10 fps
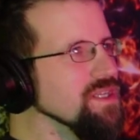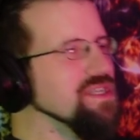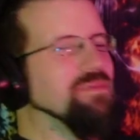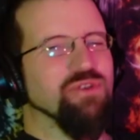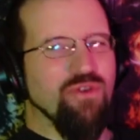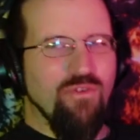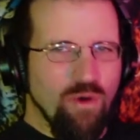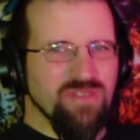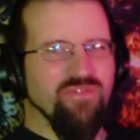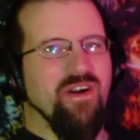Except for
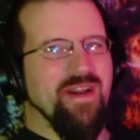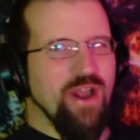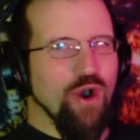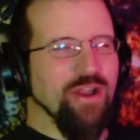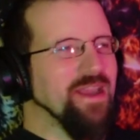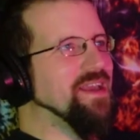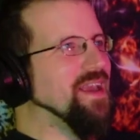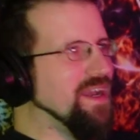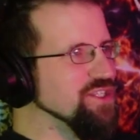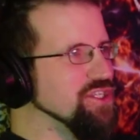always very hooky,
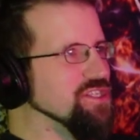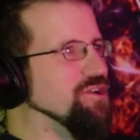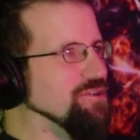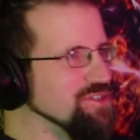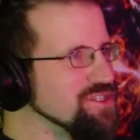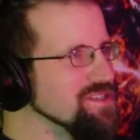catchy songs.